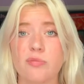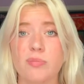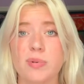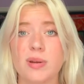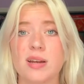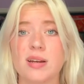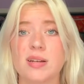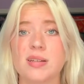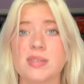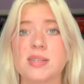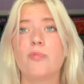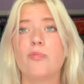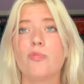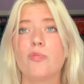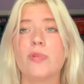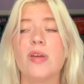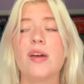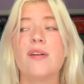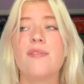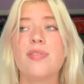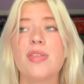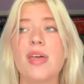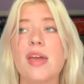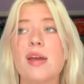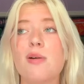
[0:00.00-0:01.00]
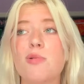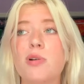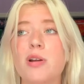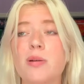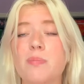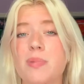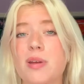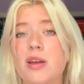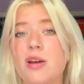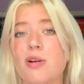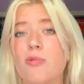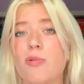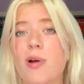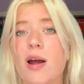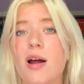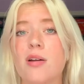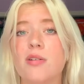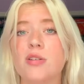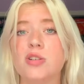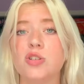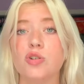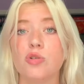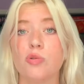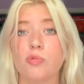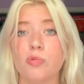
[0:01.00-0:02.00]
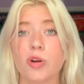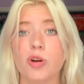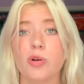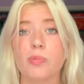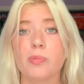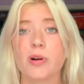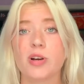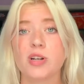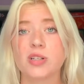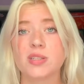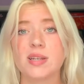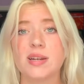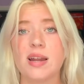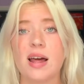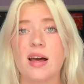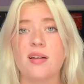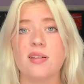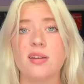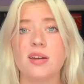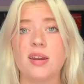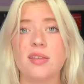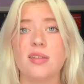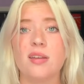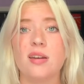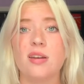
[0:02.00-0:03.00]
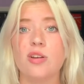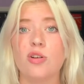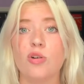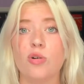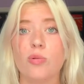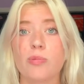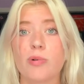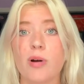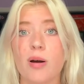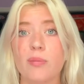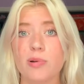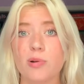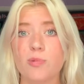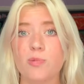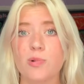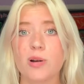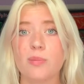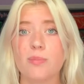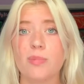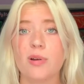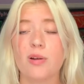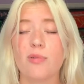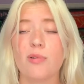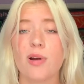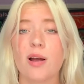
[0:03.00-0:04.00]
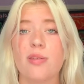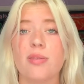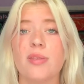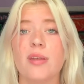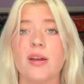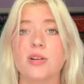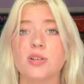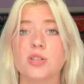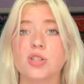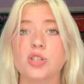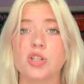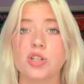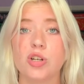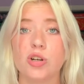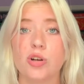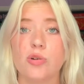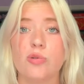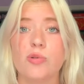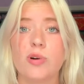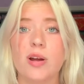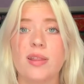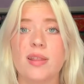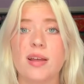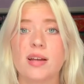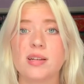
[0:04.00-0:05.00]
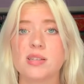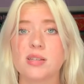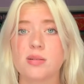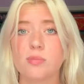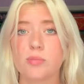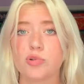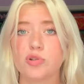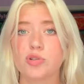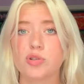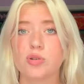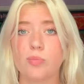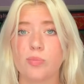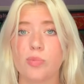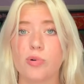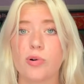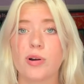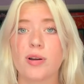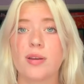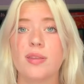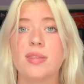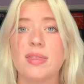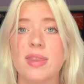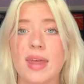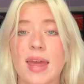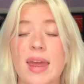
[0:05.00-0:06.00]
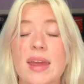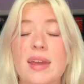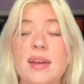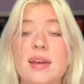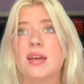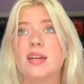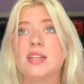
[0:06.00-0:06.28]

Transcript: because if they want to be around your real personality, then you'll probably want to be around theirs too, and that's the most important thing.